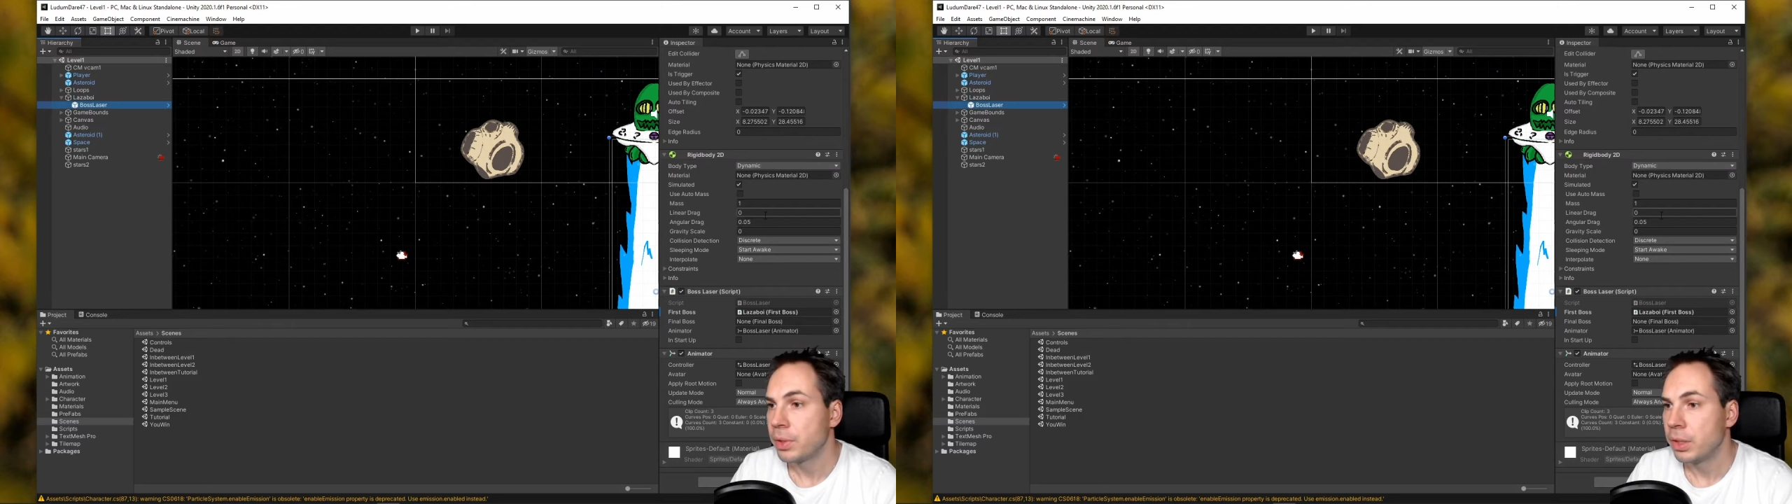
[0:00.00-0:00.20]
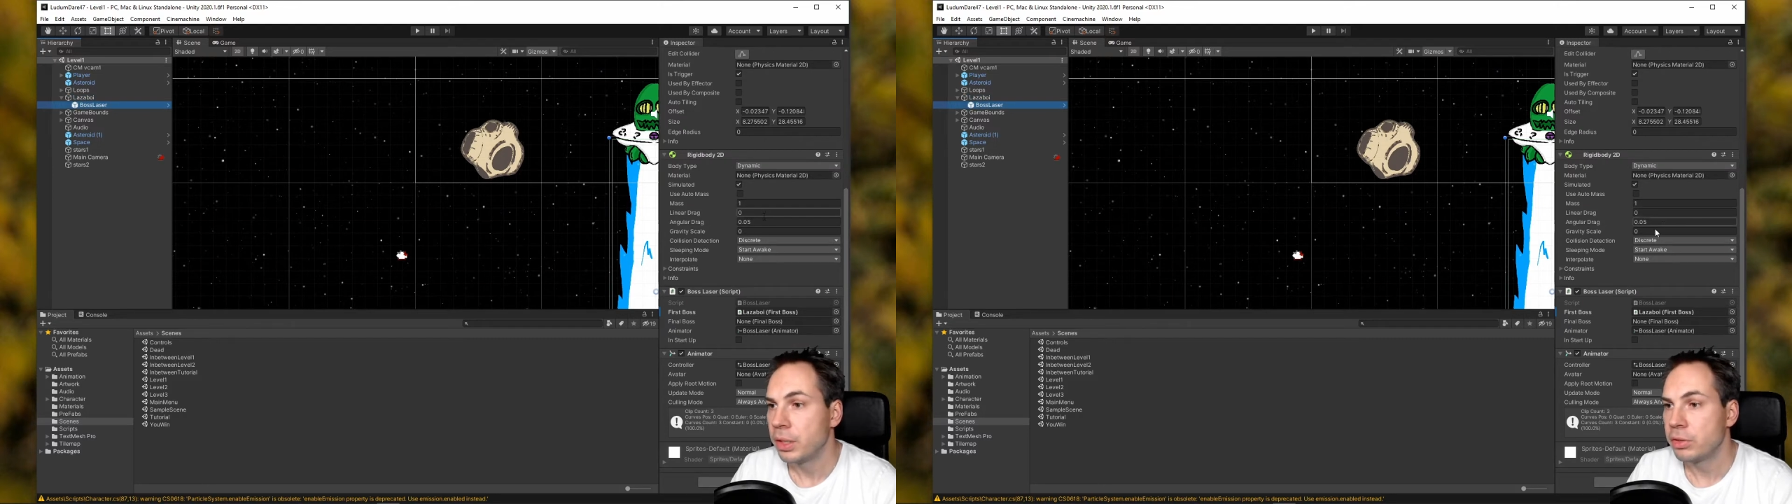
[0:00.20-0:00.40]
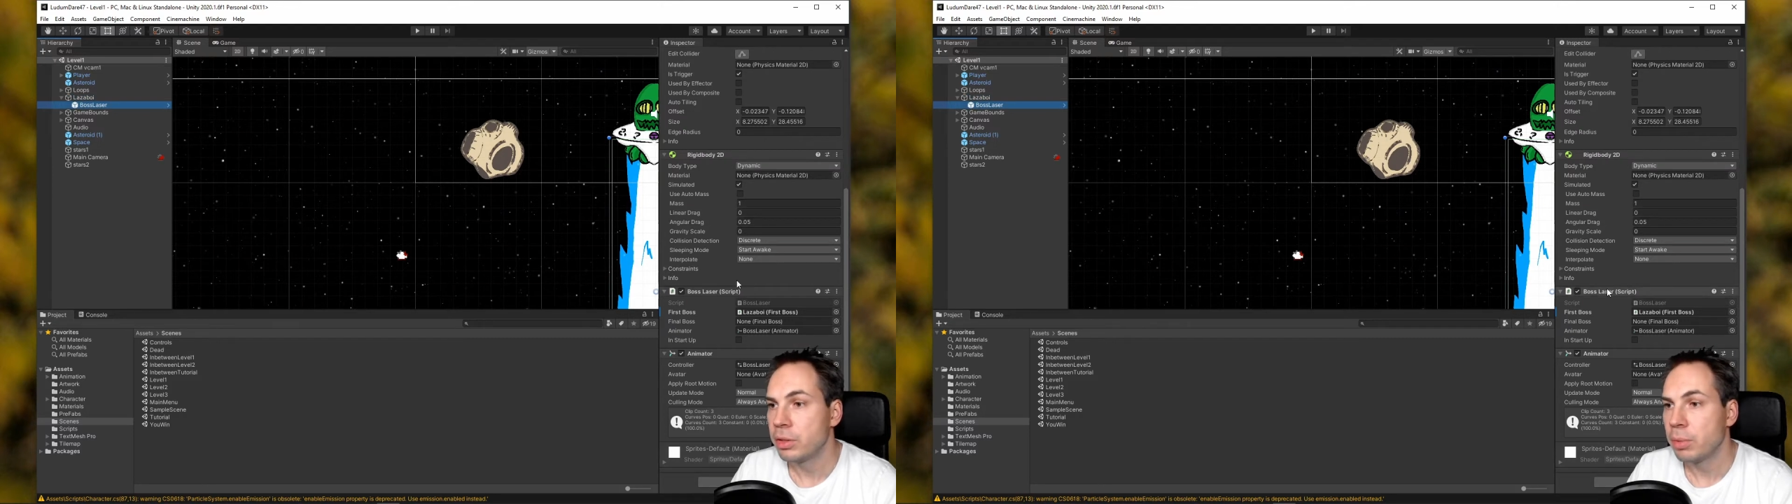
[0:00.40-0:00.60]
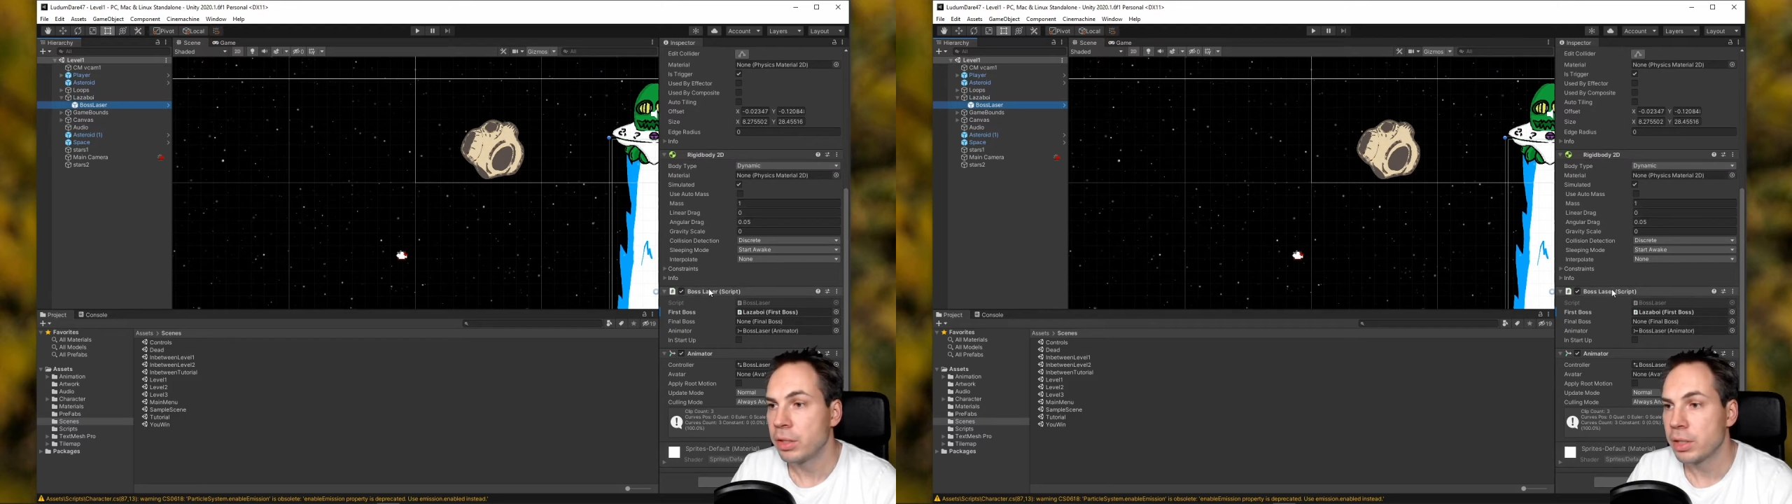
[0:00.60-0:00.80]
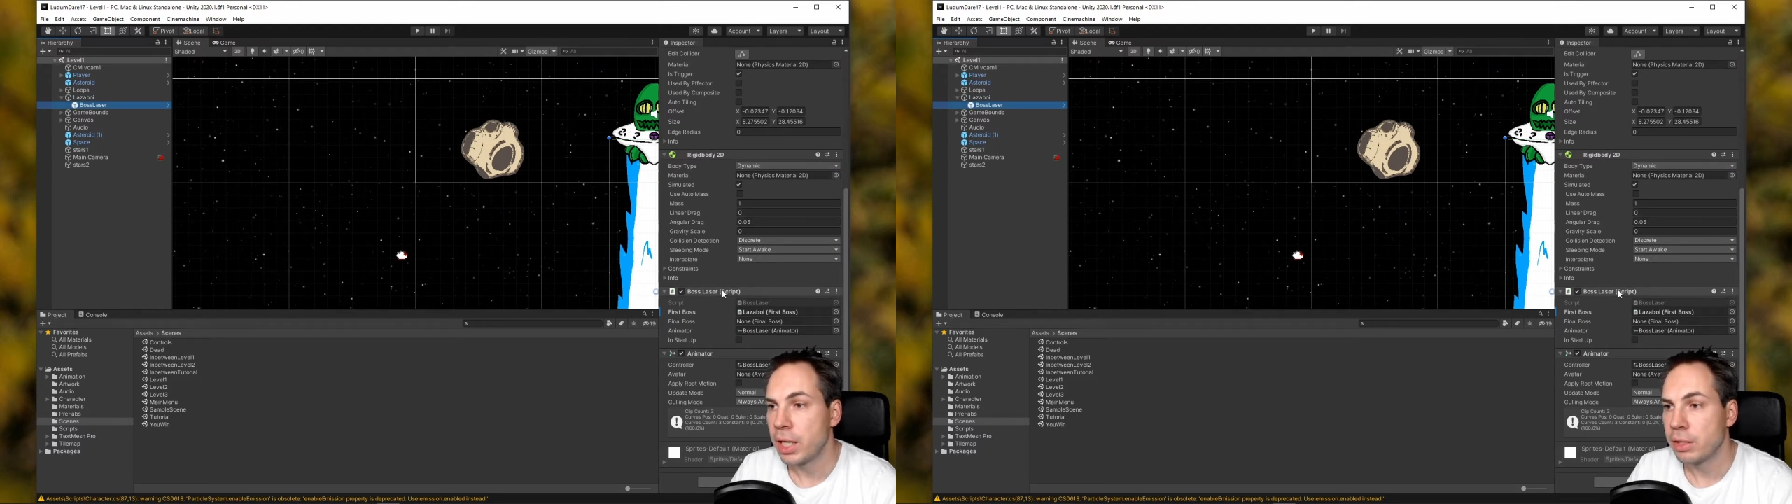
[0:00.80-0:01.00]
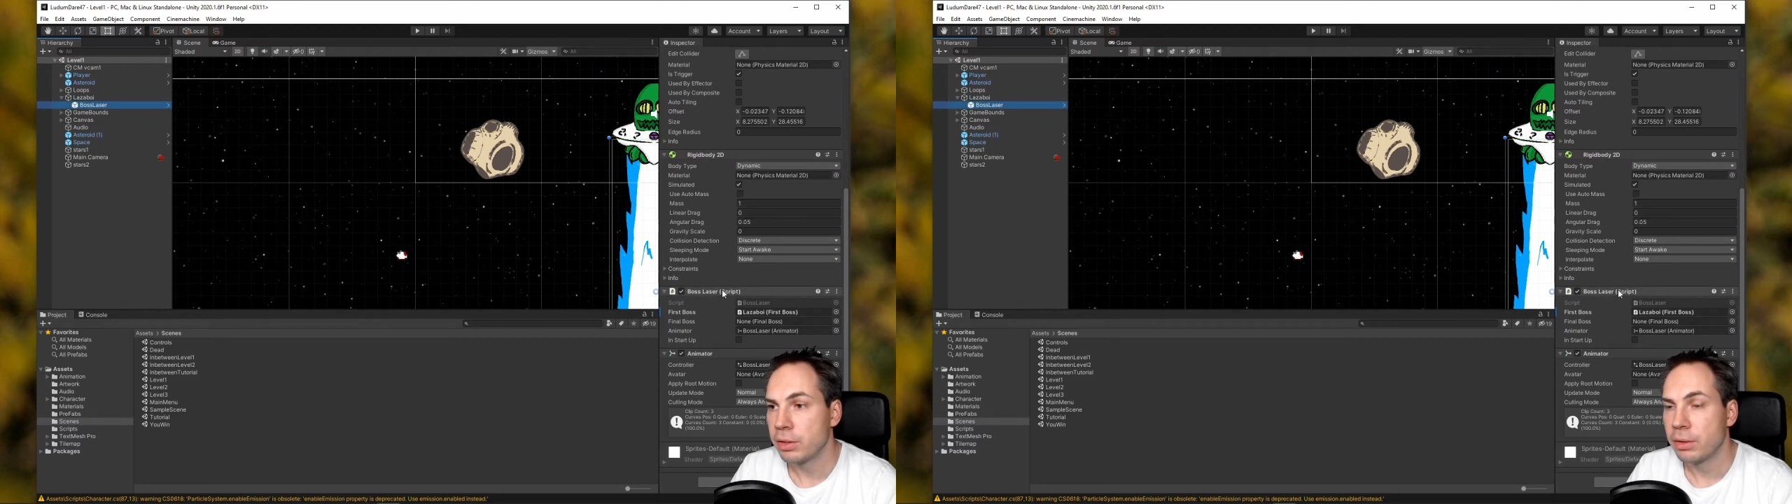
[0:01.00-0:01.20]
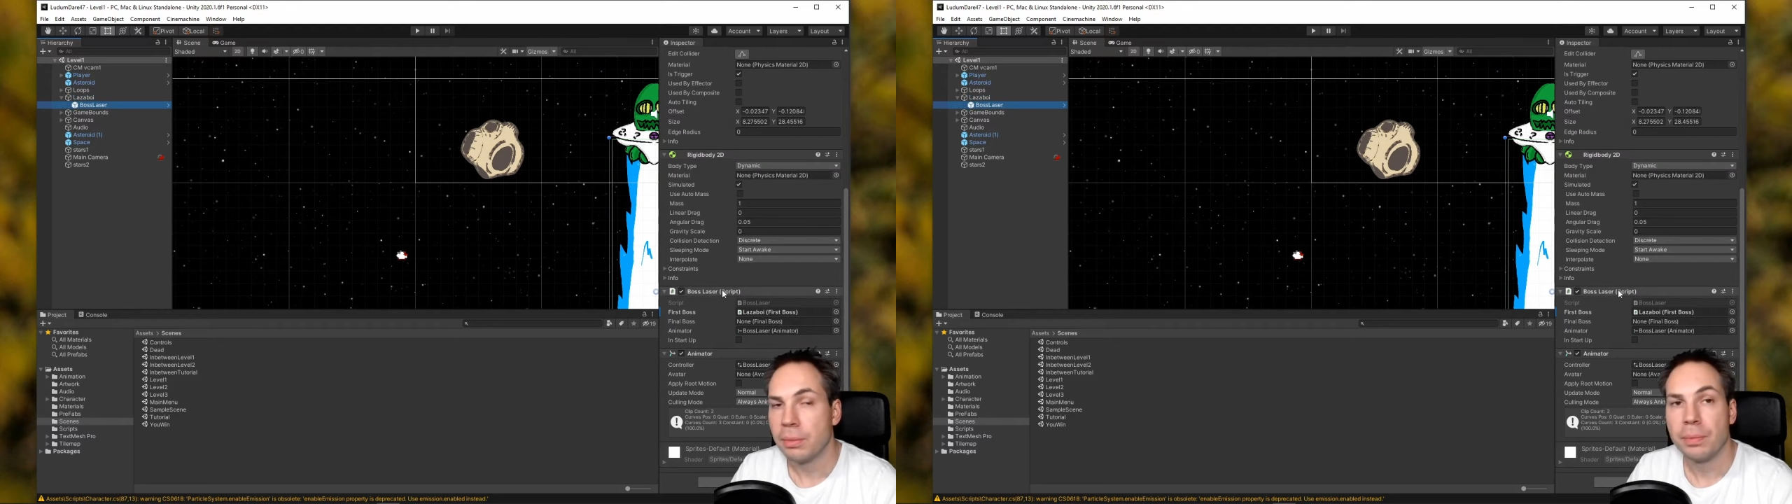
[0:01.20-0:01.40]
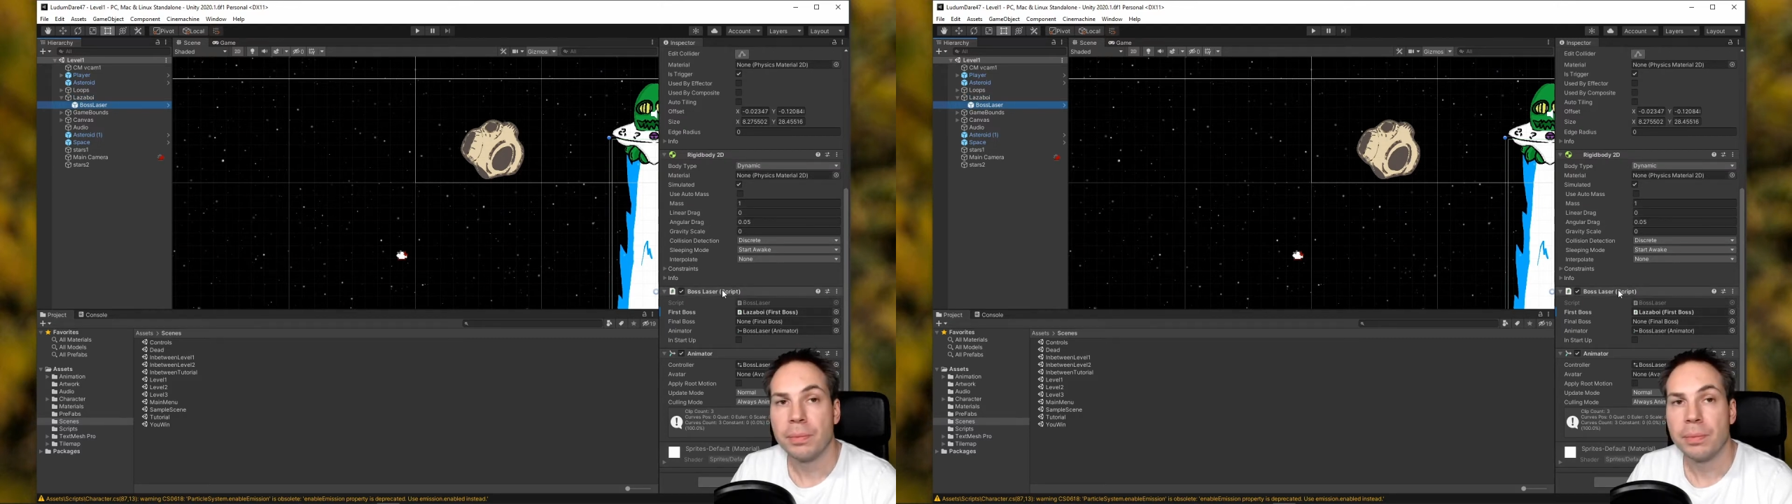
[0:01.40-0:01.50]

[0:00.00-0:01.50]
Here's the boss laser,